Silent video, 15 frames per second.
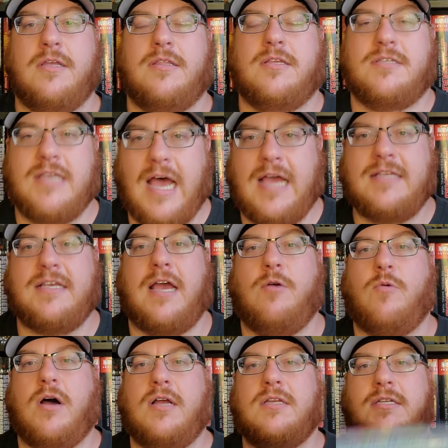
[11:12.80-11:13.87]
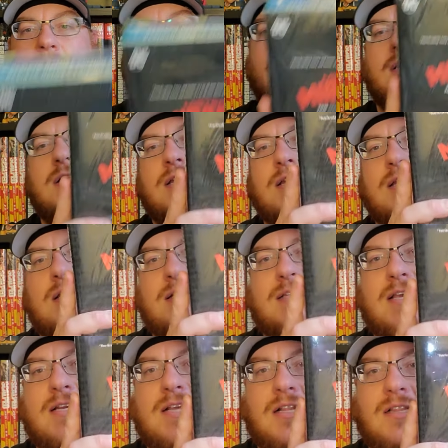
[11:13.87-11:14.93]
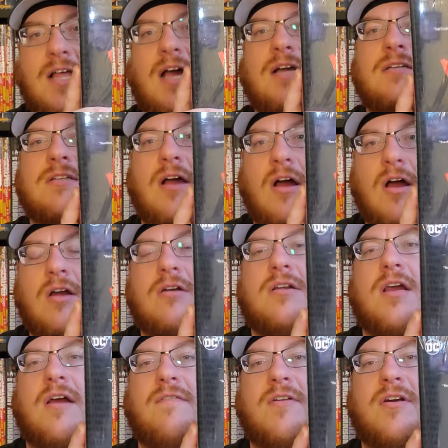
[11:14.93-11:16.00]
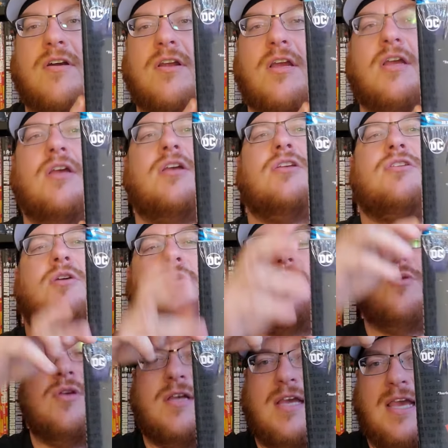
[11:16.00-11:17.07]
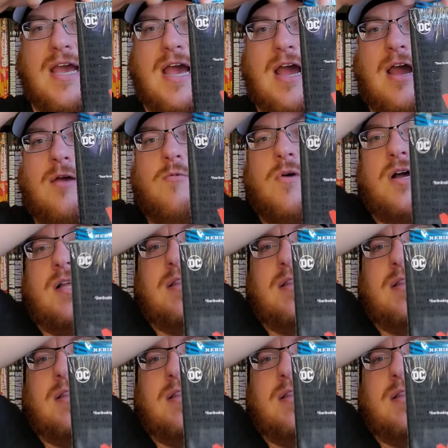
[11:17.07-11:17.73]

The size I want is a deluxe hardcover. So I want